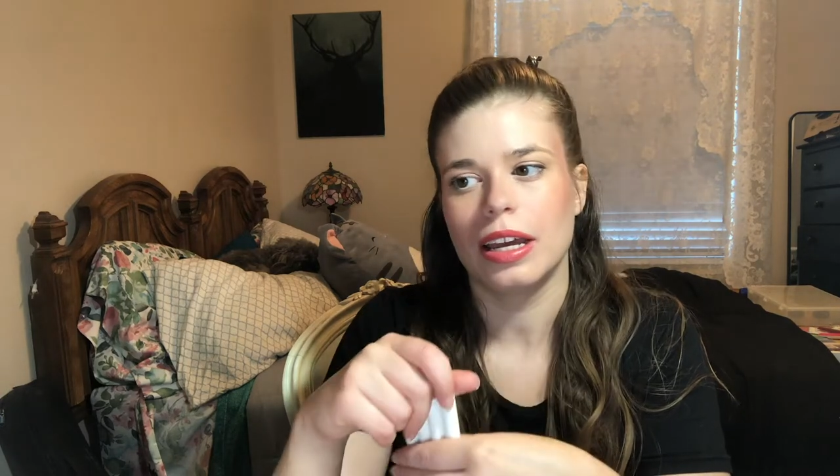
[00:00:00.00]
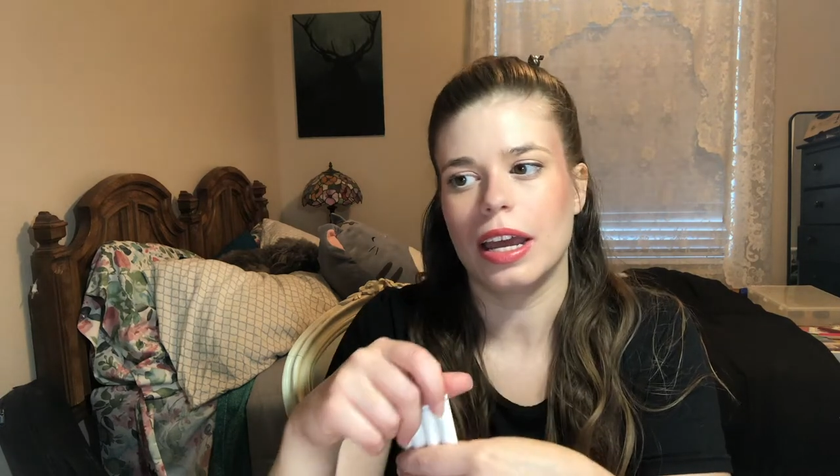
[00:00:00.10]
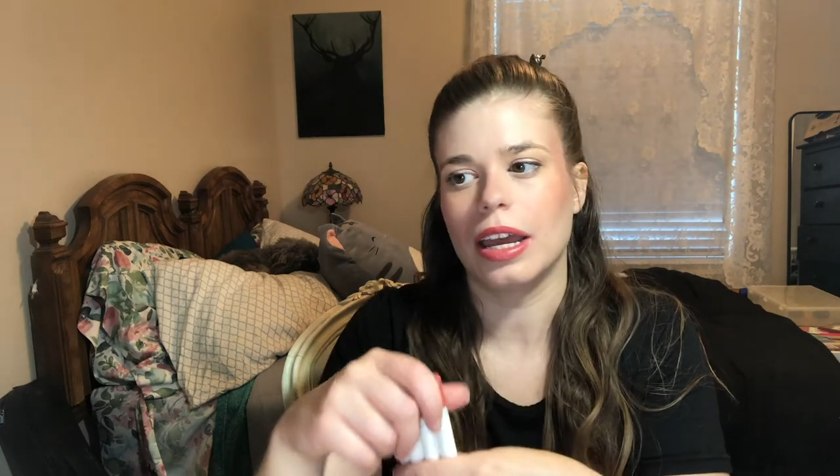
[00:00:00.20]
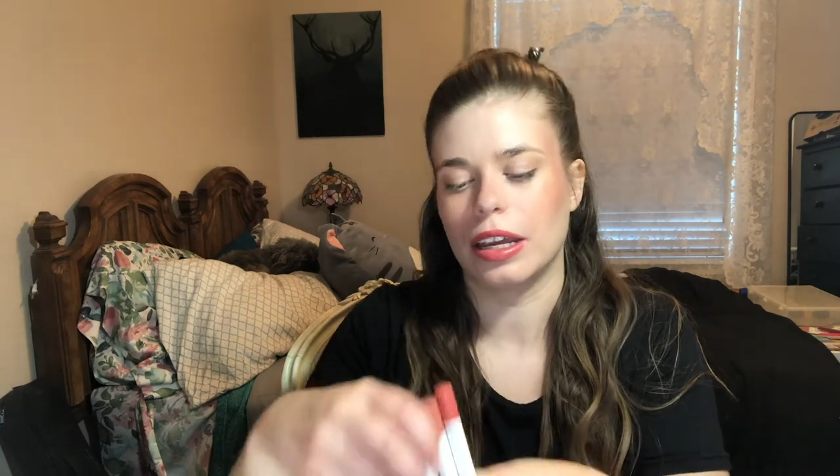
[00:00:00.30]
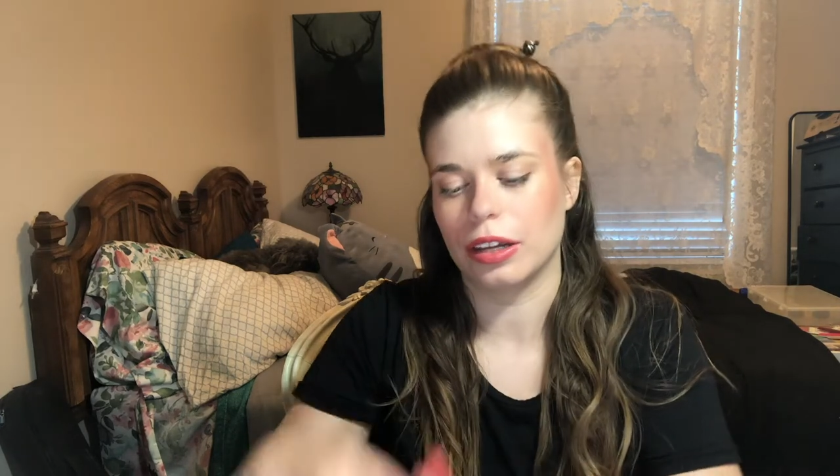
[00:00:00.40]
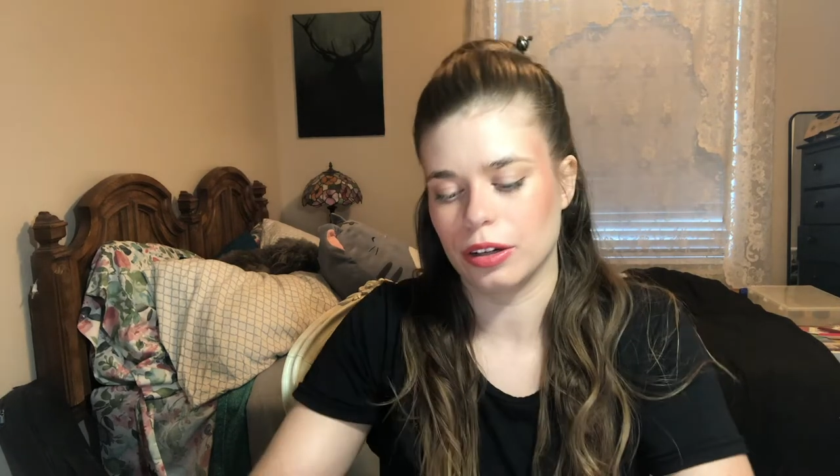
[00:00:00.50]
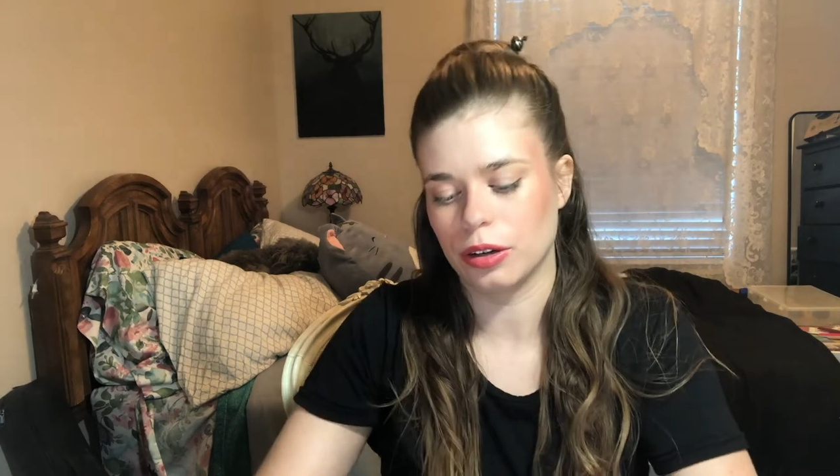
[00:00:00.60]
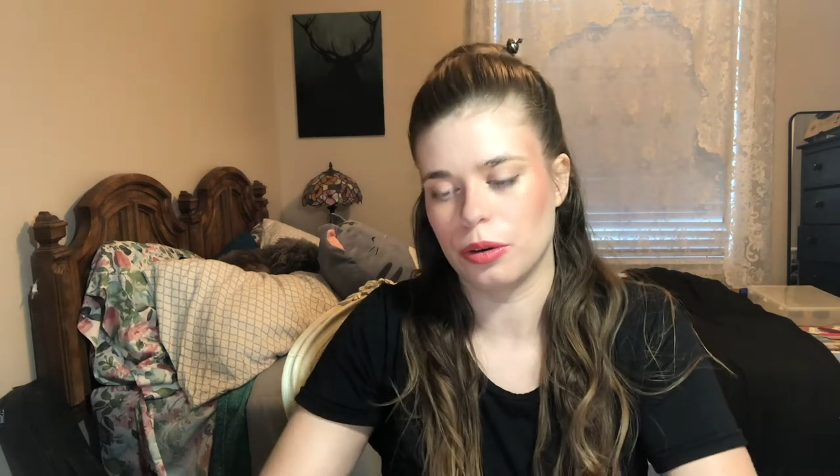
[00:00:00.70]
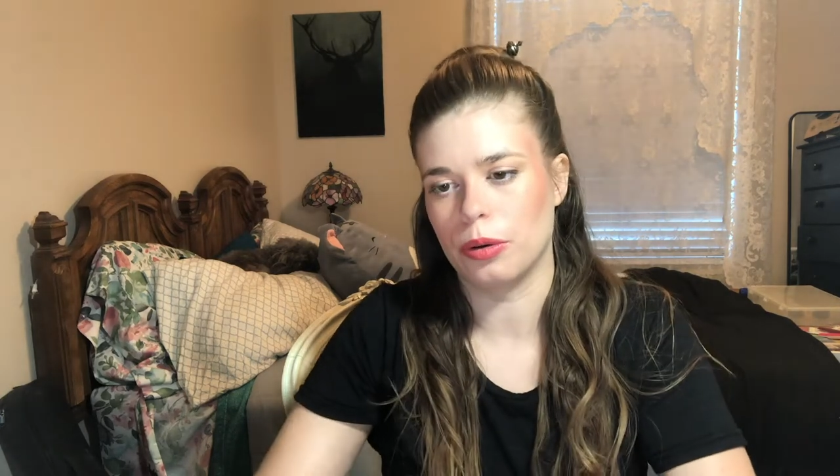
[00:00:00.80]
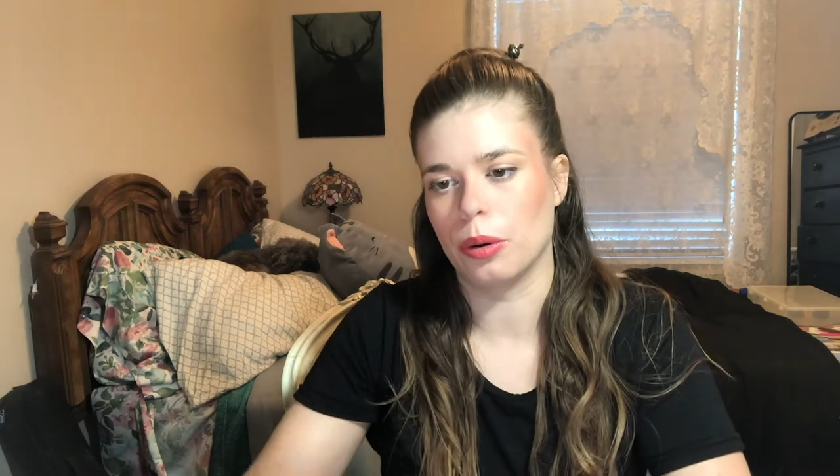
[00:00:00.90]
a
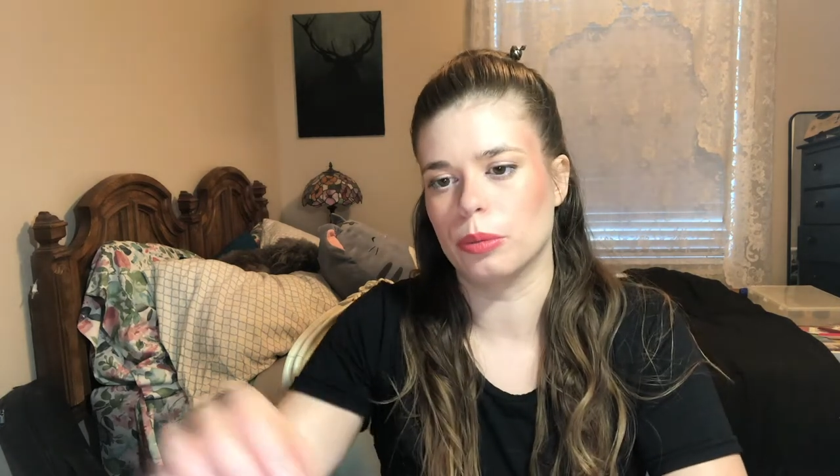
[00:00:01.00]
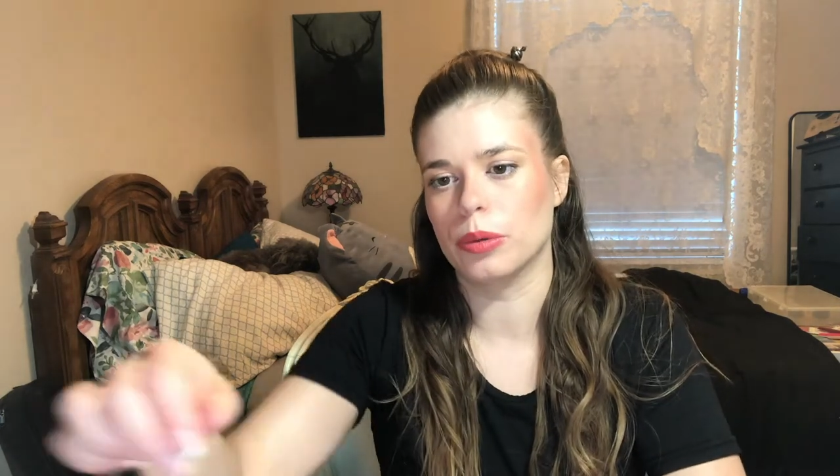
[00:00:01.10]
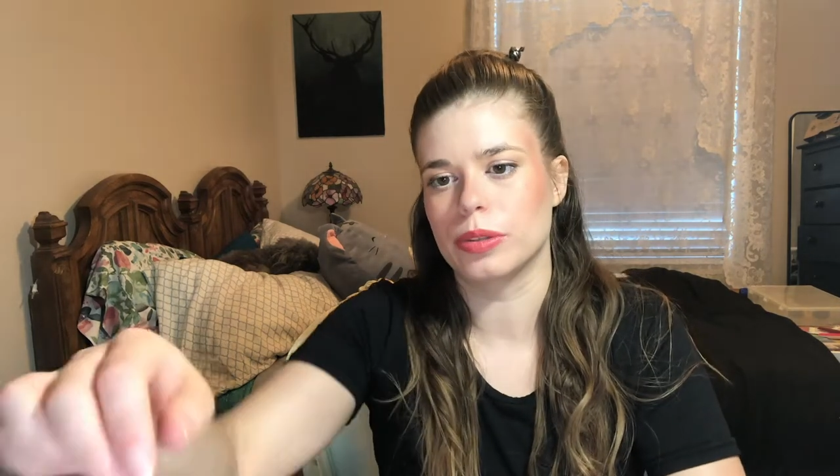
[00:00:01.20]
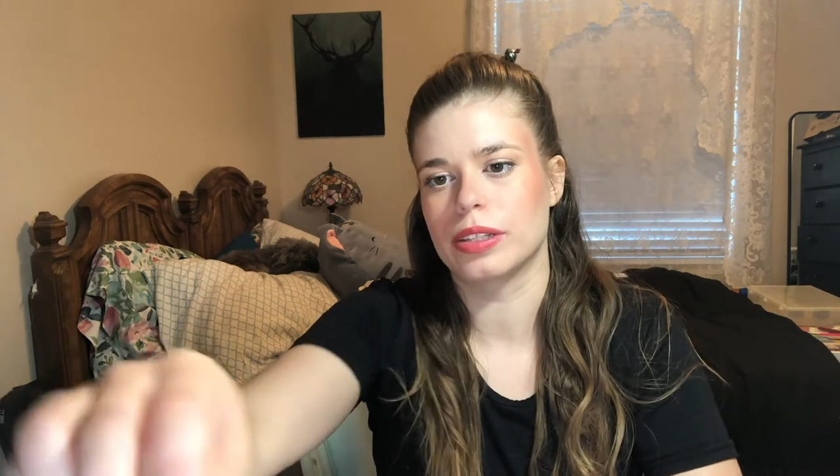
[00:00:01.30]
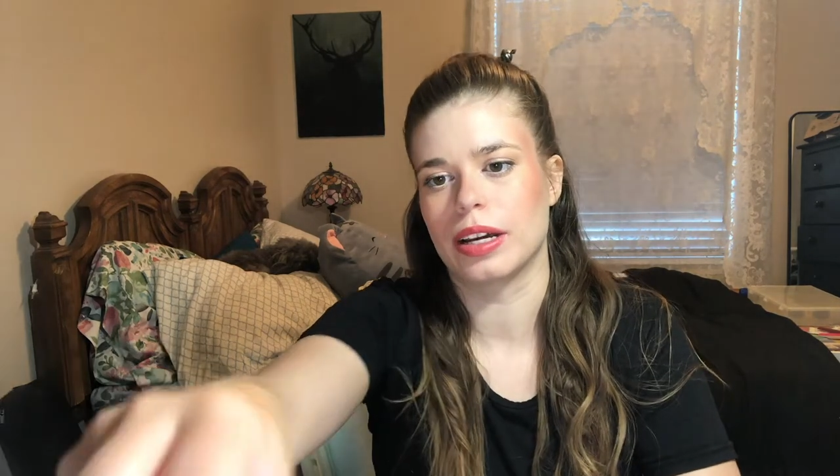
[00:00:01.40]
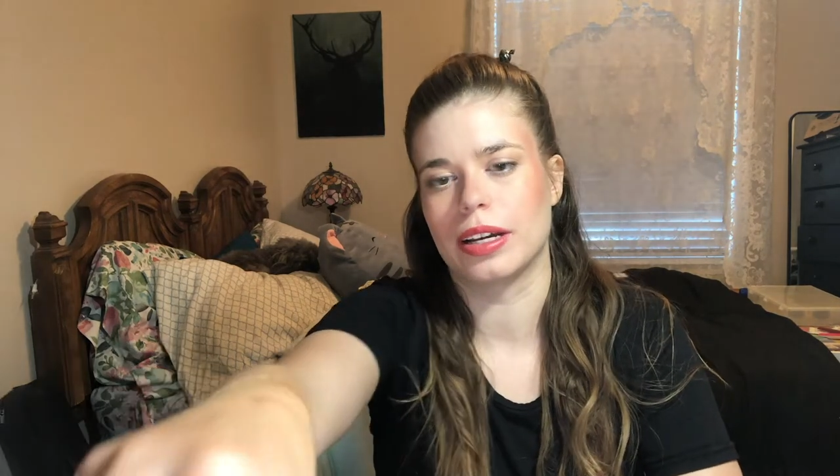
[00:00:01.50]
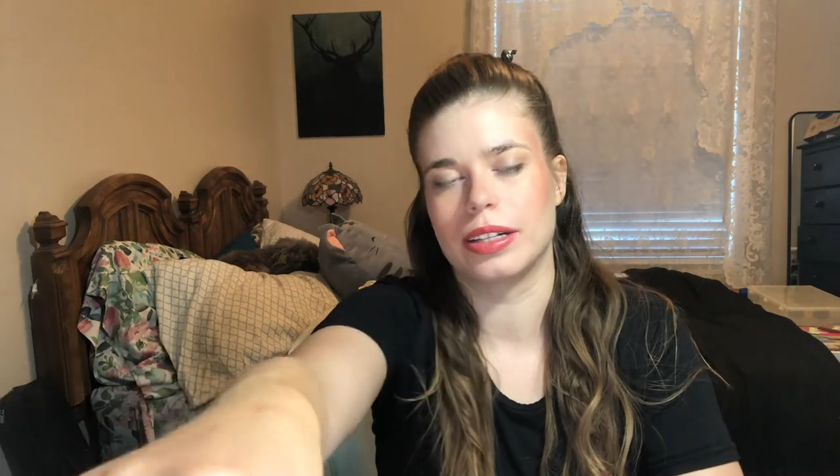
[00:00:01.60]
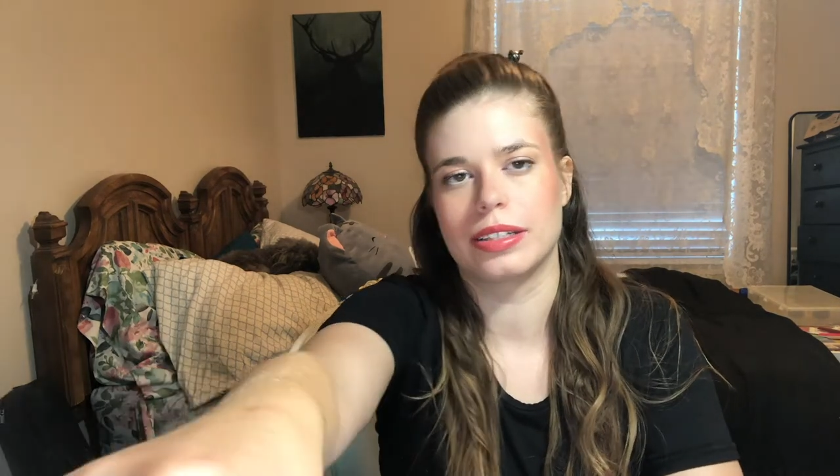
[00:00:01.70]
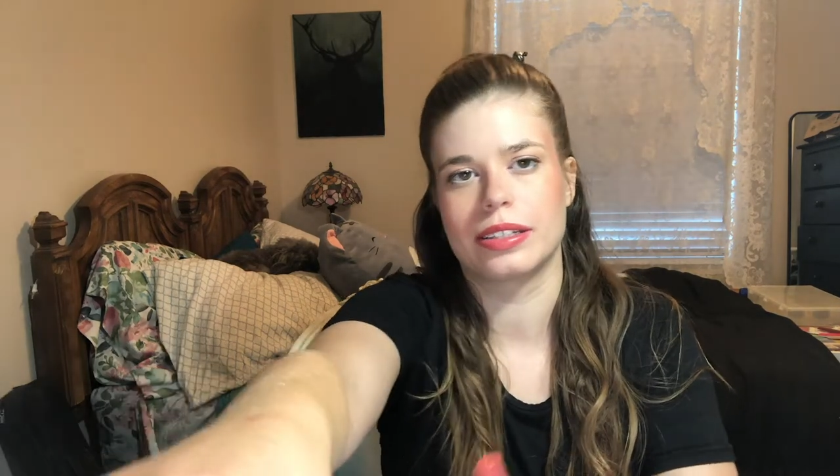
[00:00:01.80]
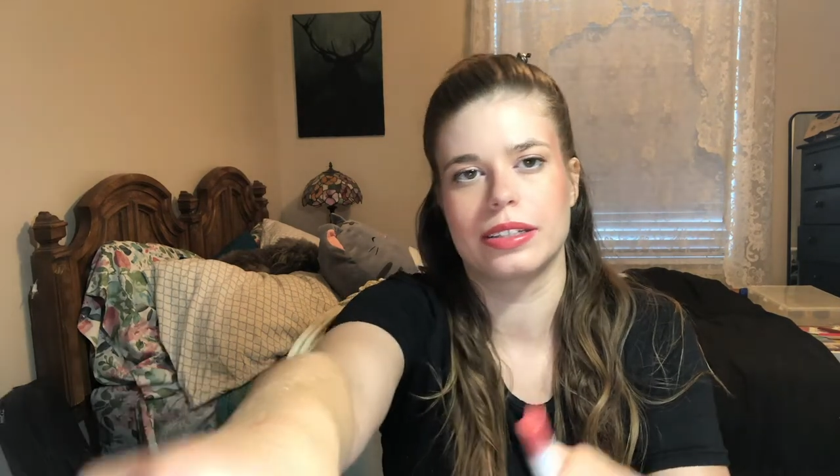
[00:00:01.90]
normal
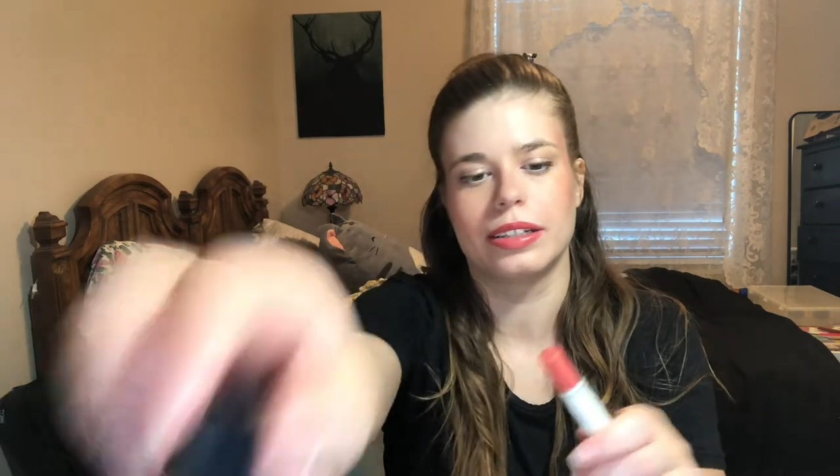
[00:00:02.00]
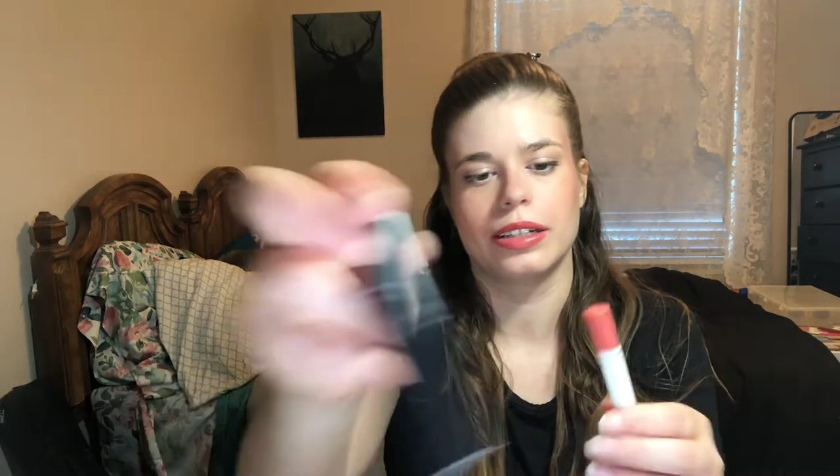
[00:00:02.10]
size